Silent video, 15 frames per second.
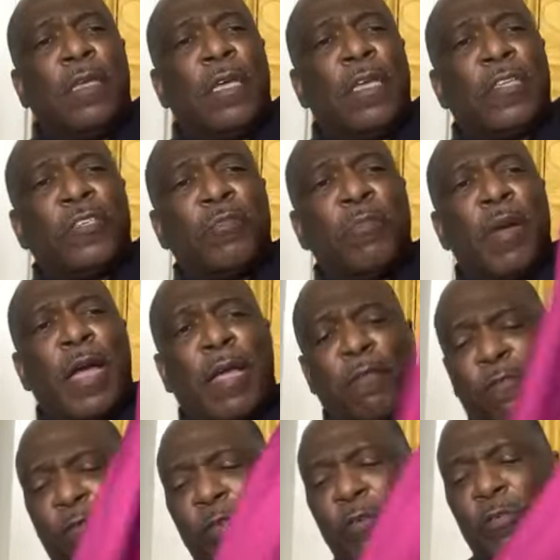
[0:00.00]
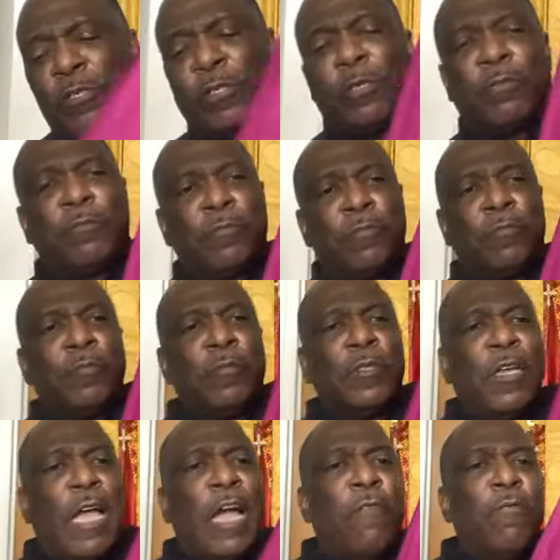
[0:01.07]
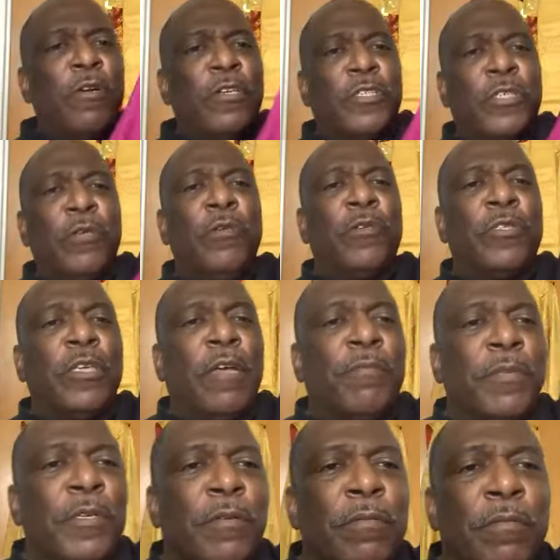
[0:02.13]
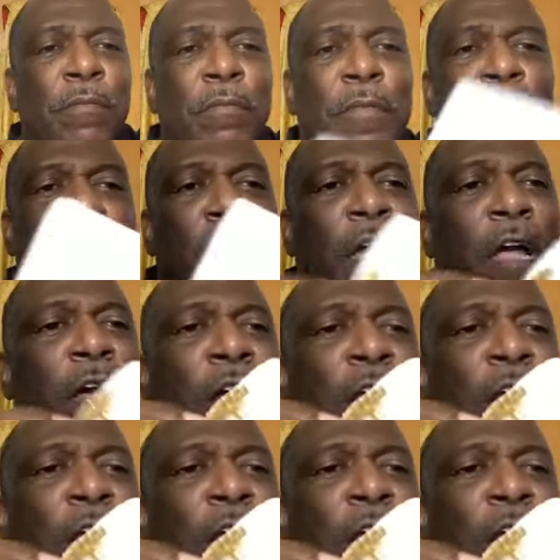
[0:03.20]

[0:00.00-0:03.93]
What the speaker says: is my future. I want to show you something. I